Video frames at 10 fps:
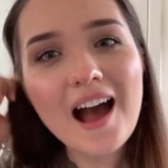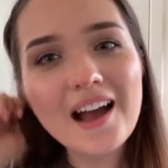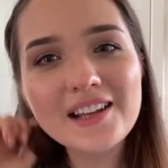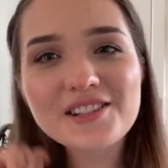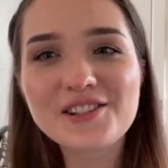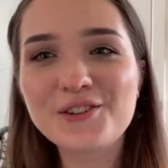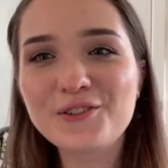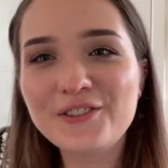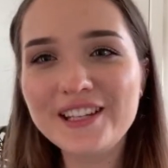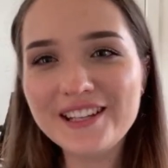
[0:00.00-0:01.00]
Hi
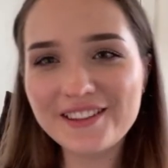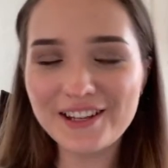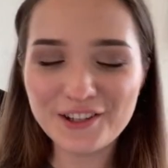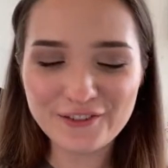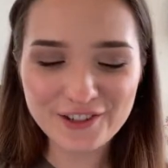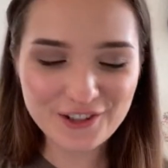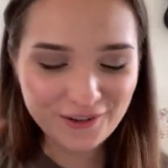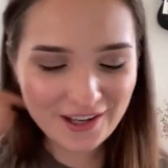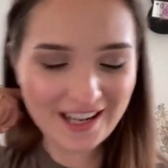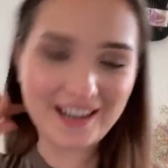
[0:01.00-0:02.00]
Sophie, thank you for
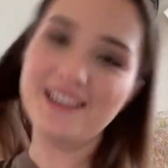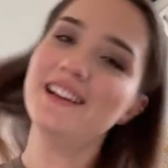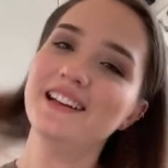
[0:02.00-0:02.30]
joining.